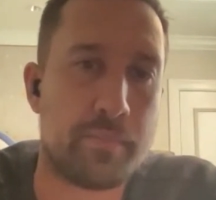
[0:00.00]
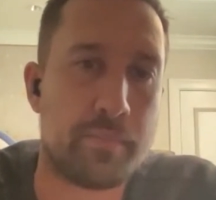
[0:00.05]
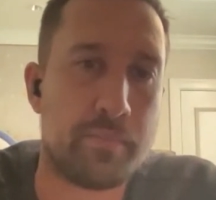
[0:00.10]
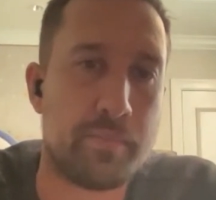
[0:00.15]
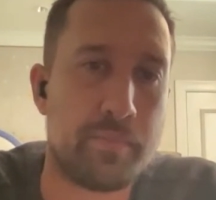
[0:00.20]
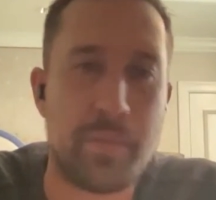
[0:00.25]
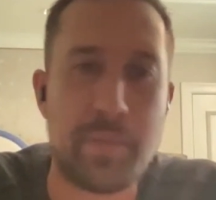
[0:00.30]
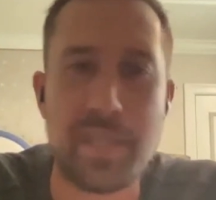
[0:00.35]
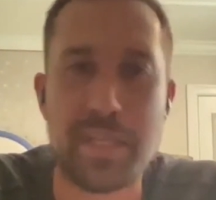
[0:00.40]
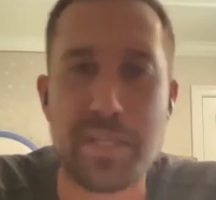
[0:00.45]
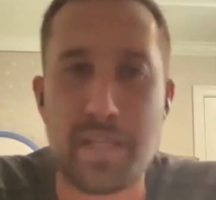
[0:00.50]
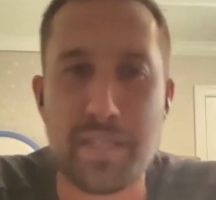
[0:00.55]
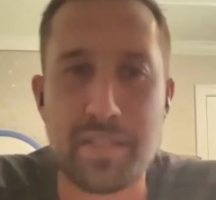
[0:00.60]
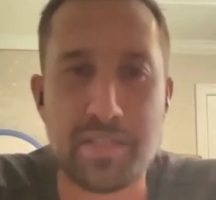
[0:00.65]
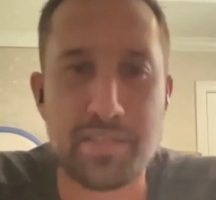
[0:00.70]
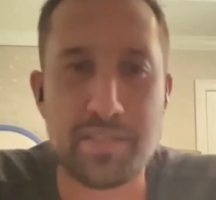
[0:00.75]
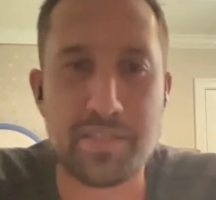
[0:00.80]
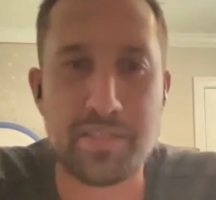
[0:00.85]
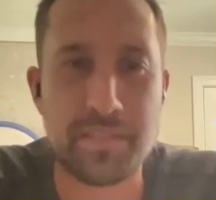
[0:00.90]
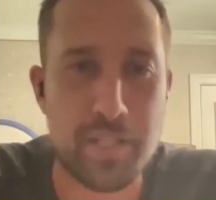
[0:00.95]
maybe a
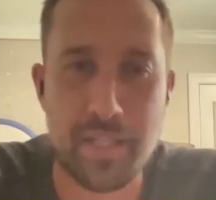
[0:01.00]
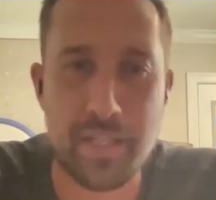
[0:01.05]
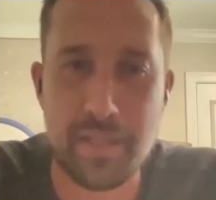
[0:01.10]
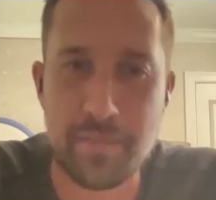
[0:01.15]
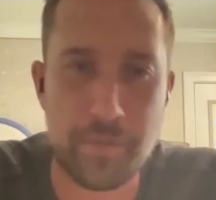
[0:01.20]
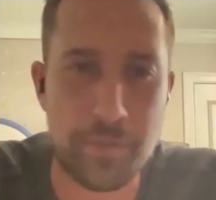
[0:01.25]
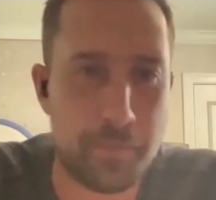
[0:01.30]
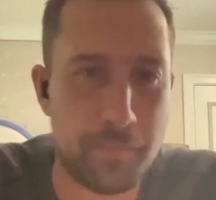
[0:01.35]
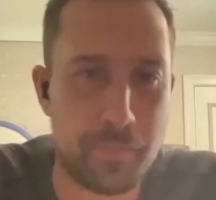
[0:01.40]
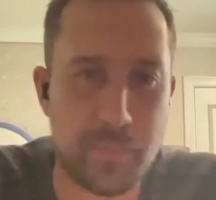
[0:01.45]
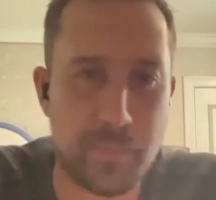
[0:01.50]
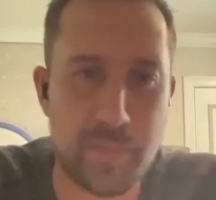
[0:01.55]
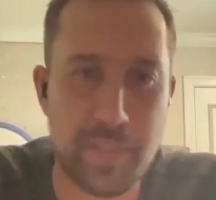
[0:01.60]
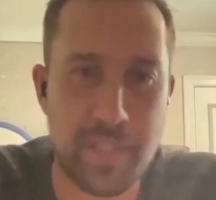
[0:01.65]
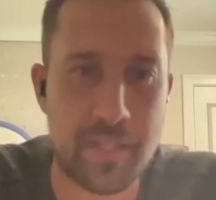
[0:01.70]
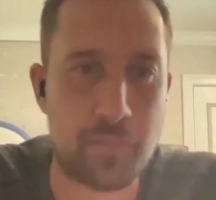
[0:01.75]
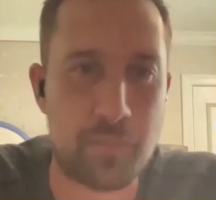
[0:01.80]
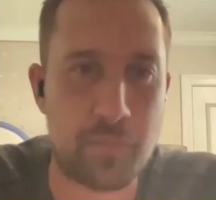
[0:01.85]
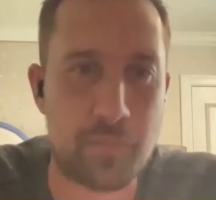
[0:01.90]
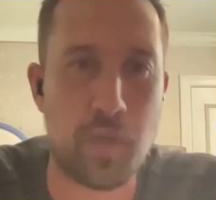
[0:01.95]
necessary evil
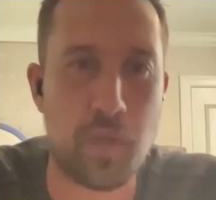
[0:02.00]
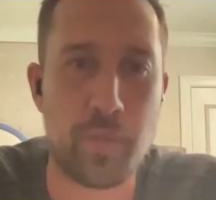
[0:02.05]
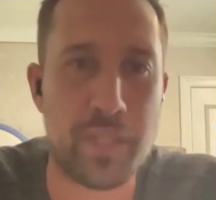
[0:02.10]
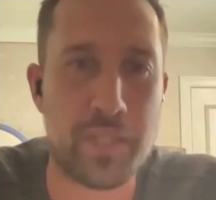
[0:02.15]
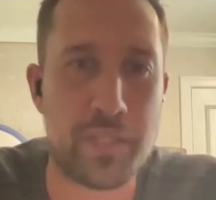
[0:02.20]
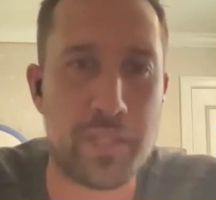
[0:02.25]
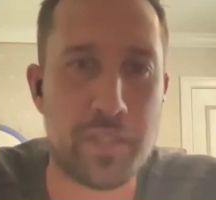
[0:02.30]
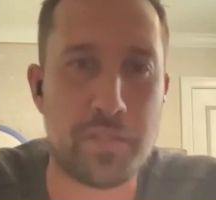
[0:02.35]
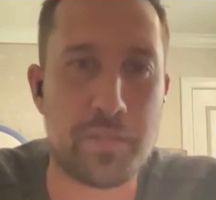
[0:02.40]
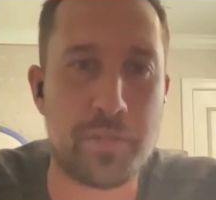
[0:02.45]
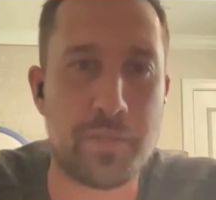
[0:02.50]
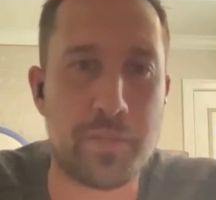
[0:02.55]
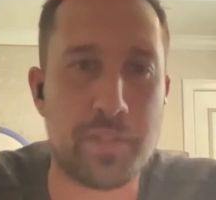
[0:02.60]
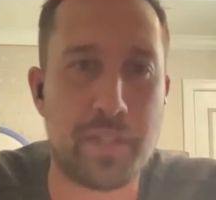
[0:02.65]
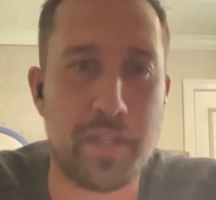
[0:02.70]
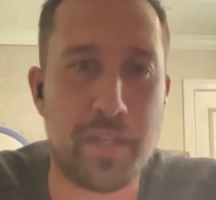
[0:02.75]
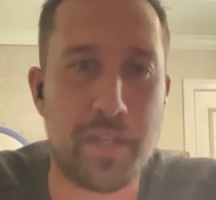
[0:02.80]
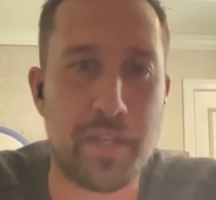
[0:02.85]
in what we do,